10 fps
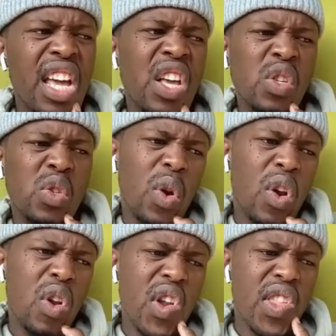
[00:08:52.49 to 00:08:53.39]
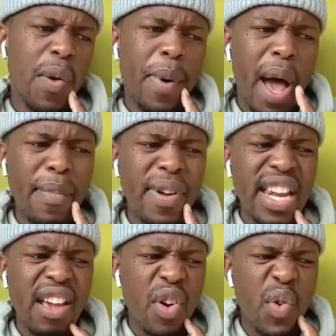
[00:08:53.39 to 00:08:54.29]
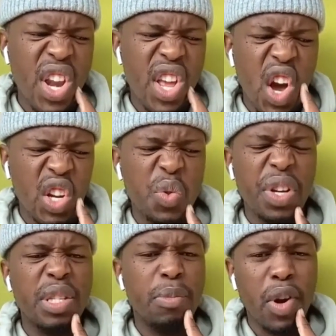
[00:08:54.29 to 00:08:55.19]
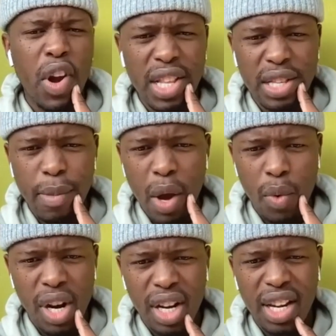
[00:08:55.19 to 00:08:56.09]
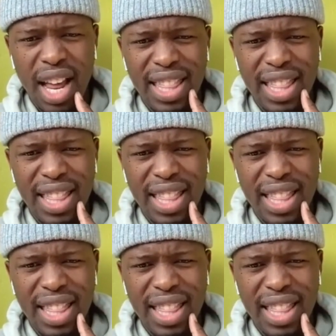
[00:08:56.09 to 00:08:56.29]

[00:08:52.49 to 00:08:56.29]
So the public never really got to experience my work.